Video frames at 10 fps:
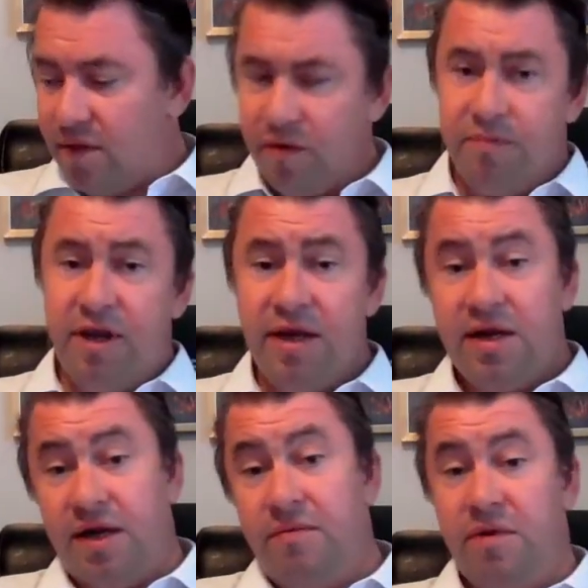
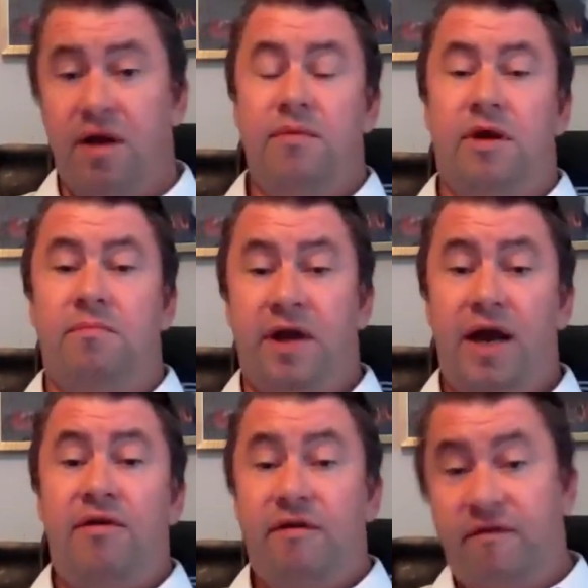repeated on, on a
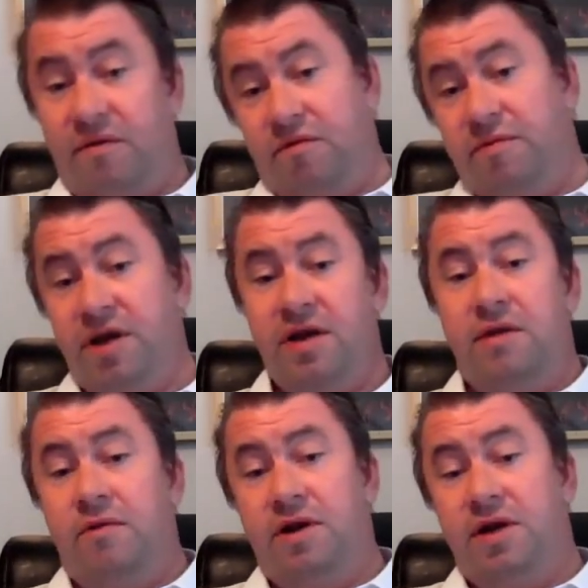pattern of repeated
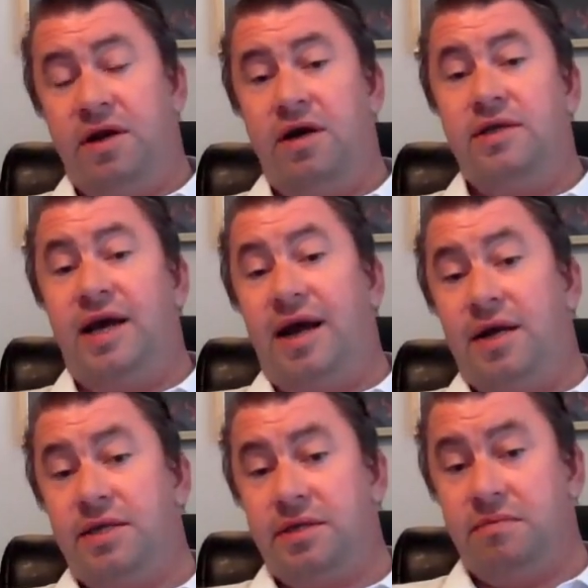unwanted
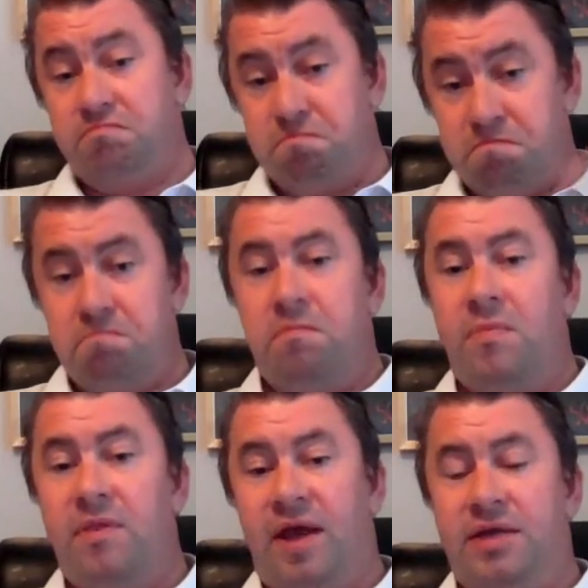contacts
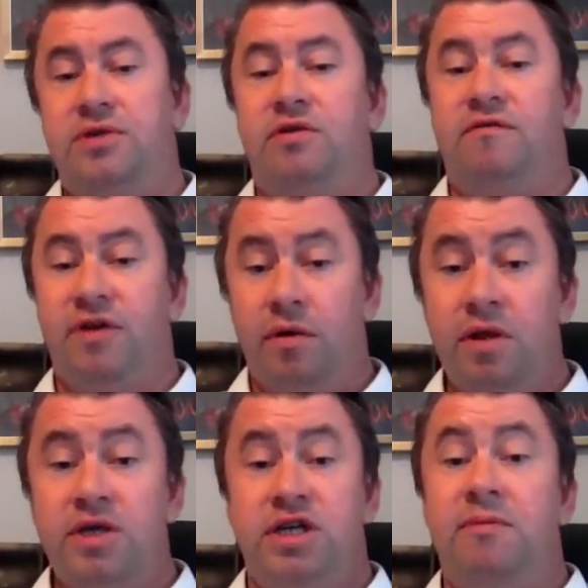that serve no
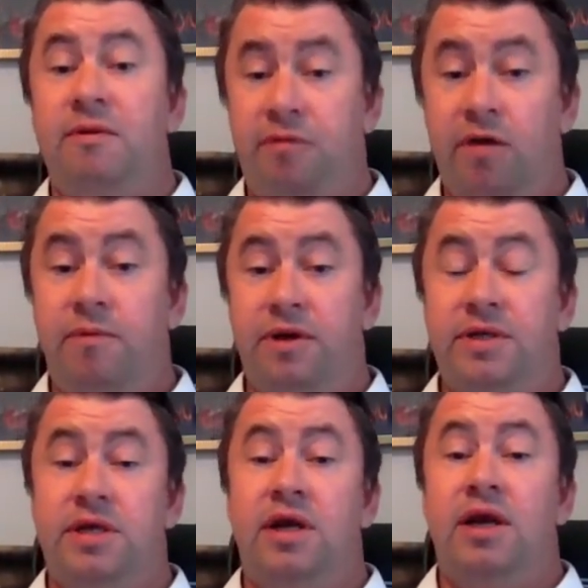legitimate
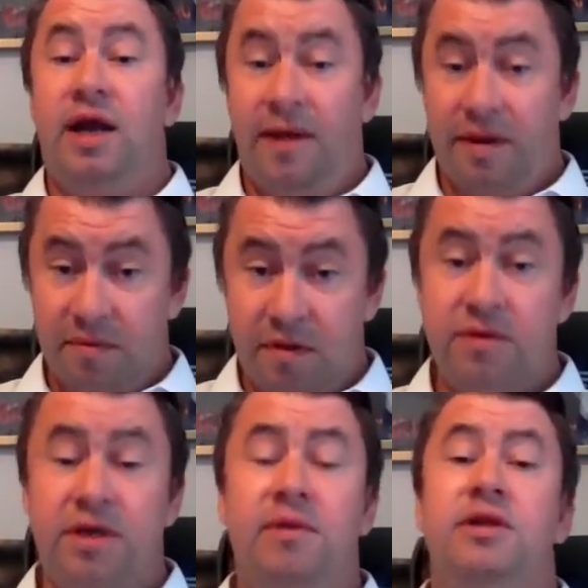purpose. And that
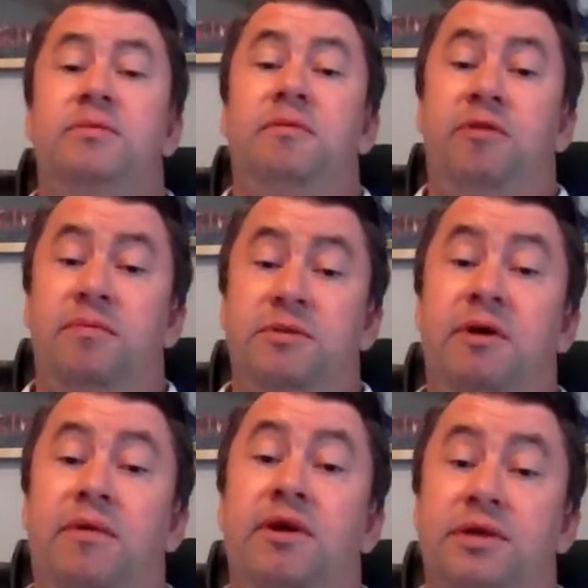no legitimate purpose,
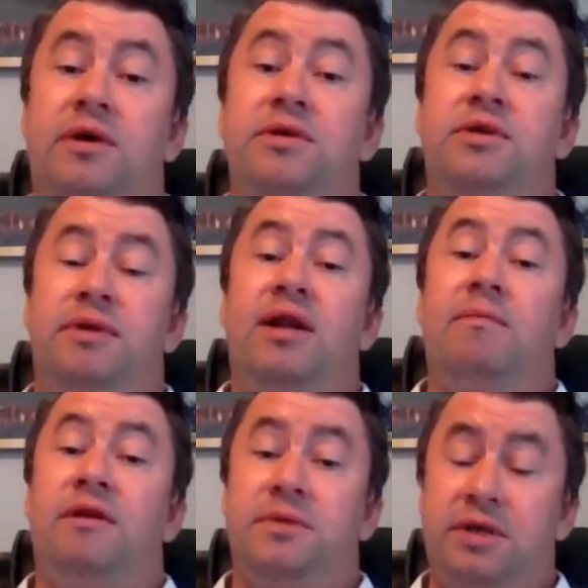by the way, is also an
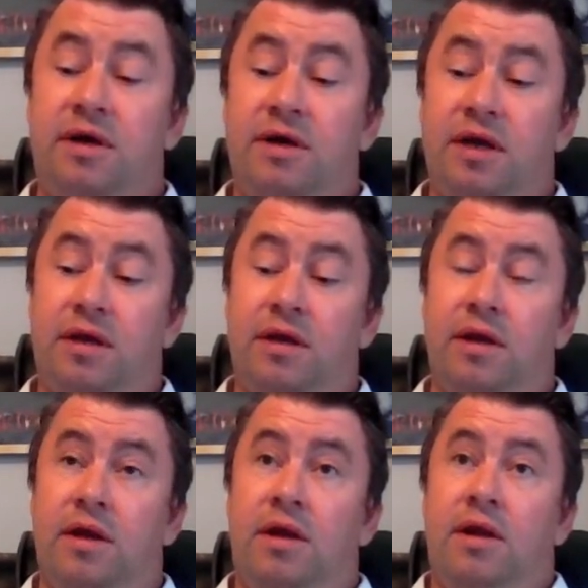element of stalking.
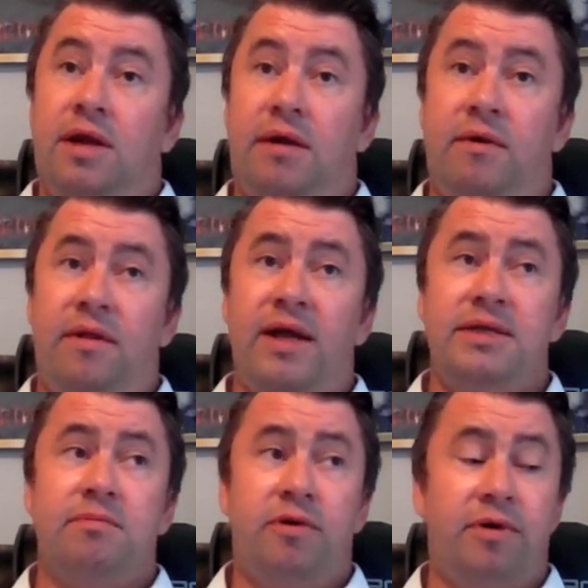Now, where
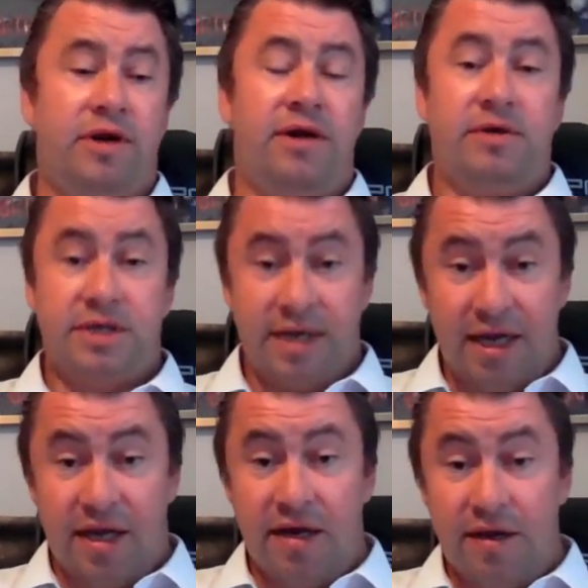that's important to
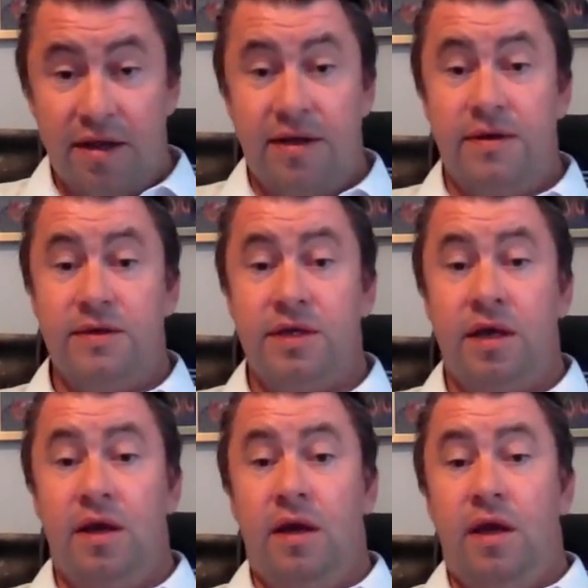understand is
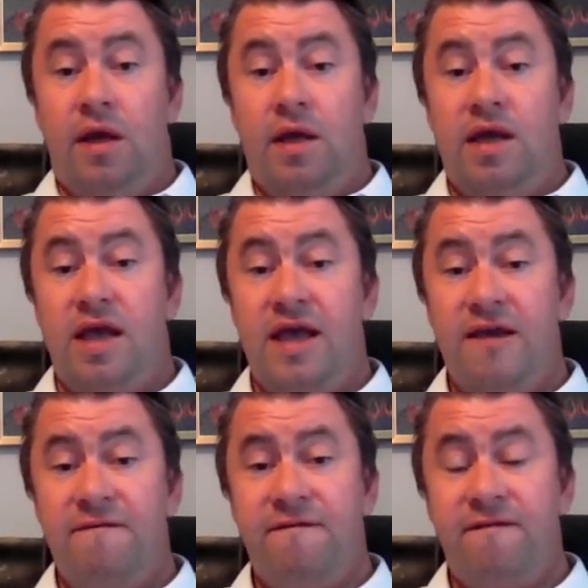
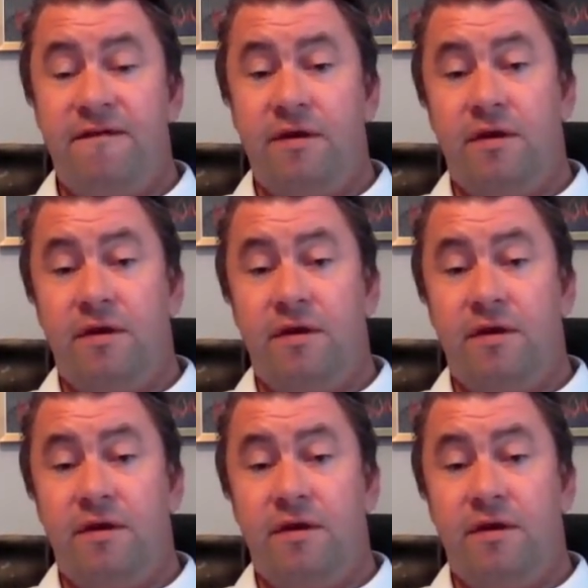if